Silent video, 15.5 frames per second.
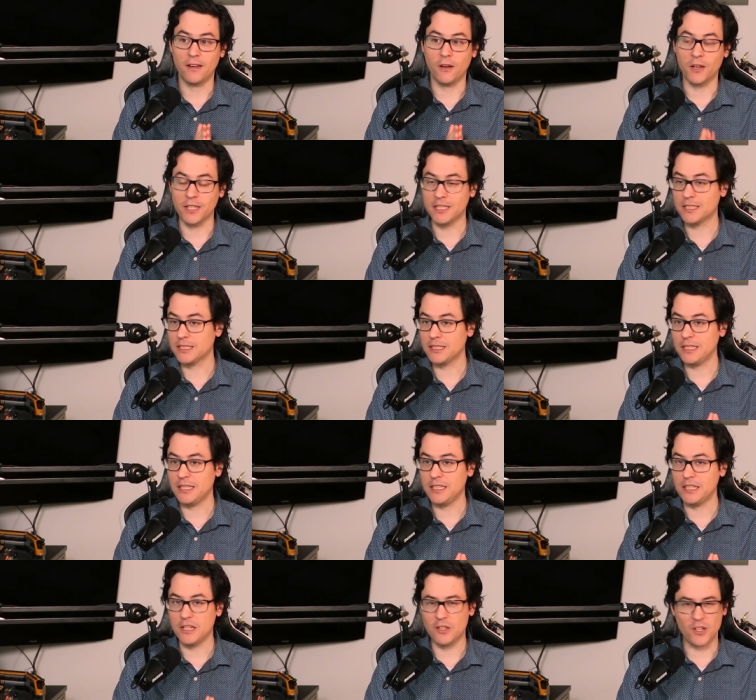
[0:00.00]

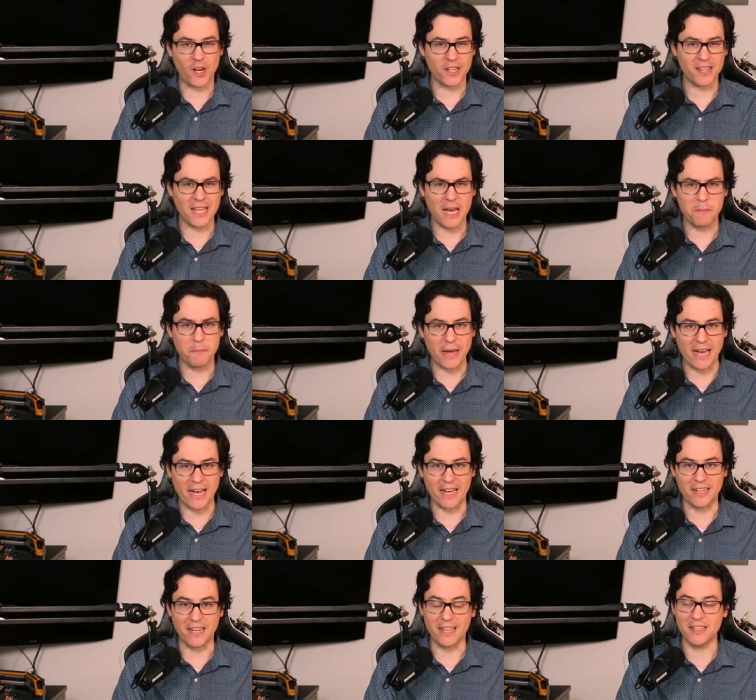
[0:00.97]
honestly, not that
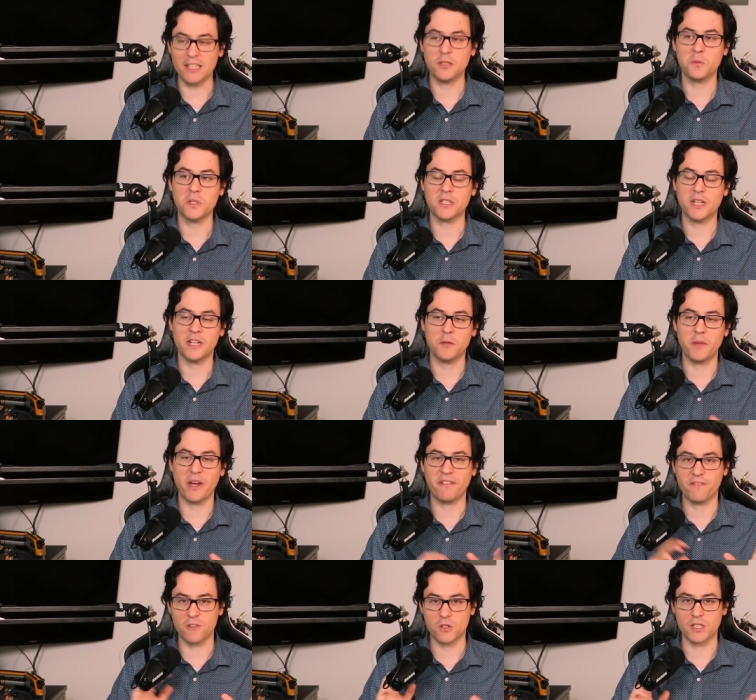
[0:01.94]
bad. And this was kind of
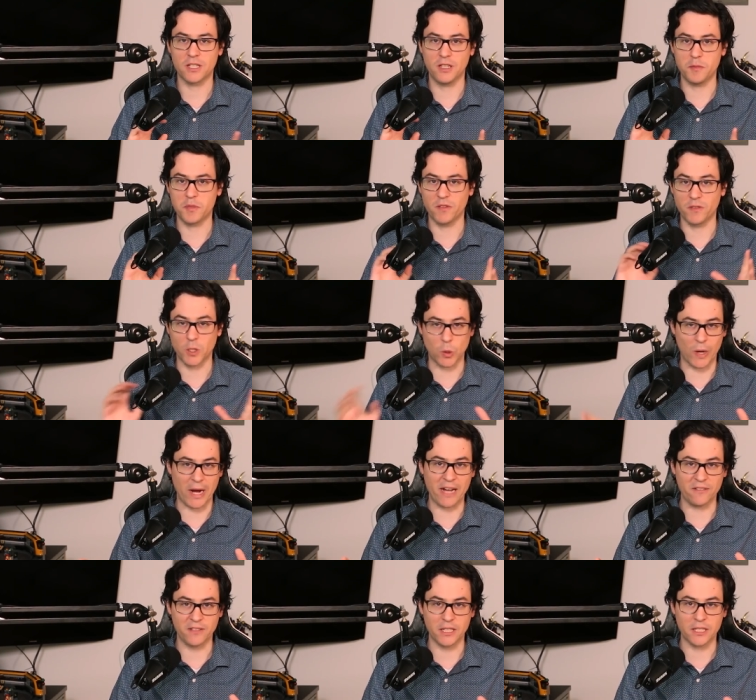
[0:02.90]
my first glimpse of the
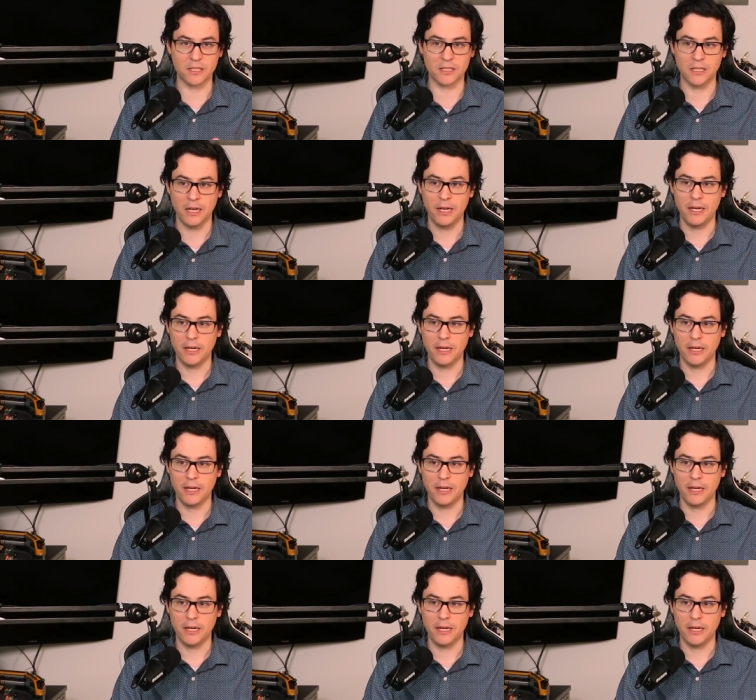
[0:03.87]
graphics.